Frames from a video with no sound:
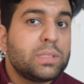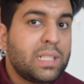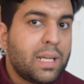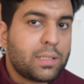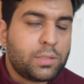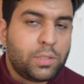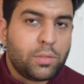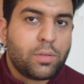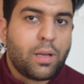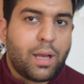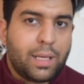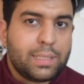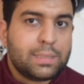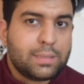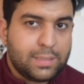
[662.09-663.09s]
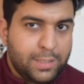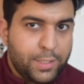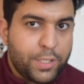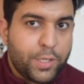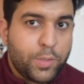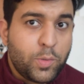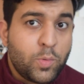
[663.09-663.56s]
and protect you
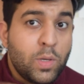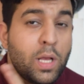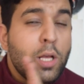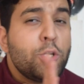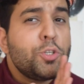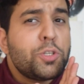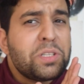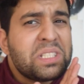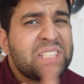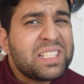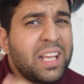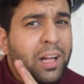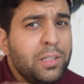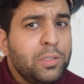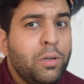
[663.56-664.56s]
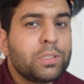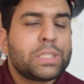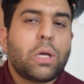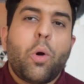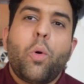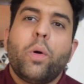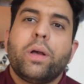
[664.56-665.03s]
guys, you know? Just sell
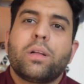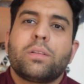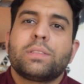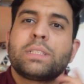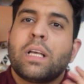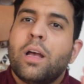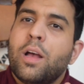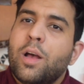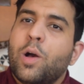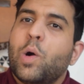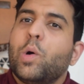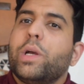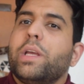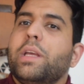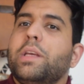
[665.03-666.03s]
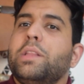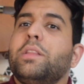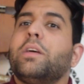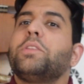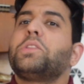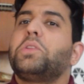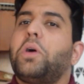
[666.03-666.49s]
those oils
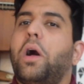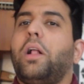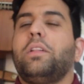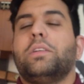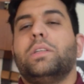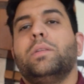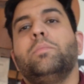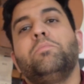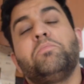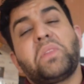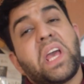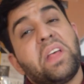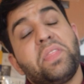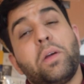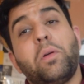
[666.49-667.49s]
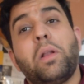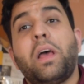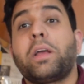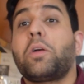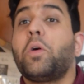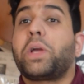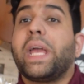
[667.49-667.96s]
in dollar. And
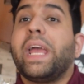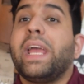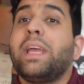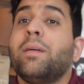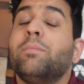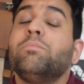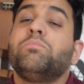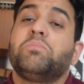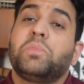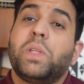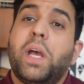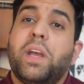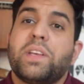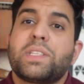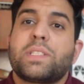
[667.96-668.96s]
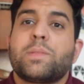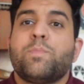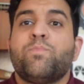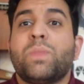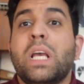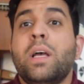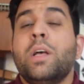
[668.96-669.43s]
they were like, okay,
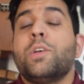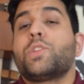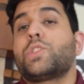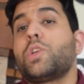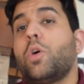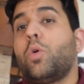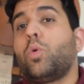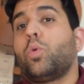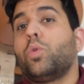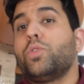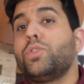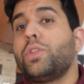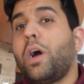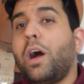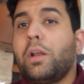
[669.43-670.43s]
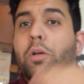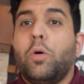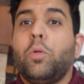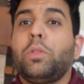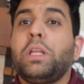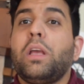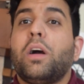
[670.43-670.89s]
nice. So
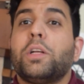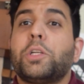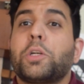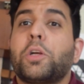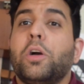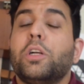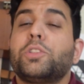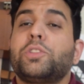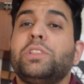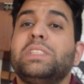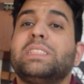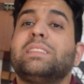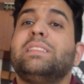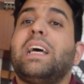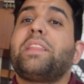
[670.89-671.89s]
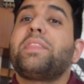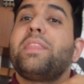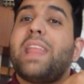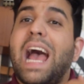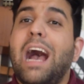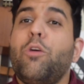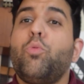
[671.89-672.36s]
not only other countries
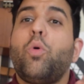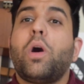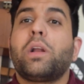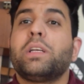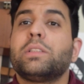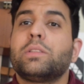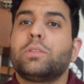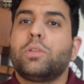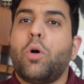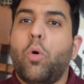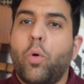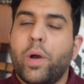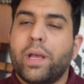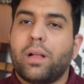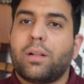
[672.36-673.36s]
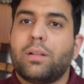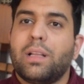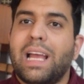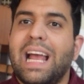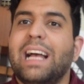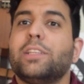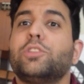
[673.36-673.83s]
that now wanted
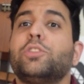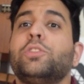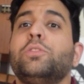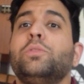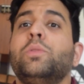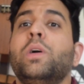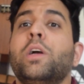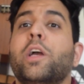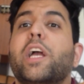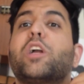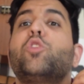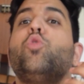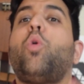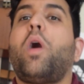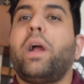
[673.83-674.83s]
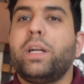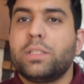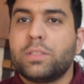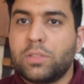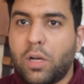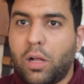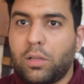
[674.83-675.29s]
oil had to
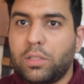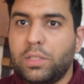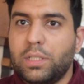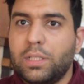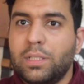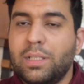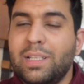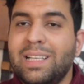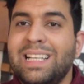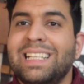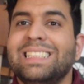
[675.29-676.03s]
acquire dollar,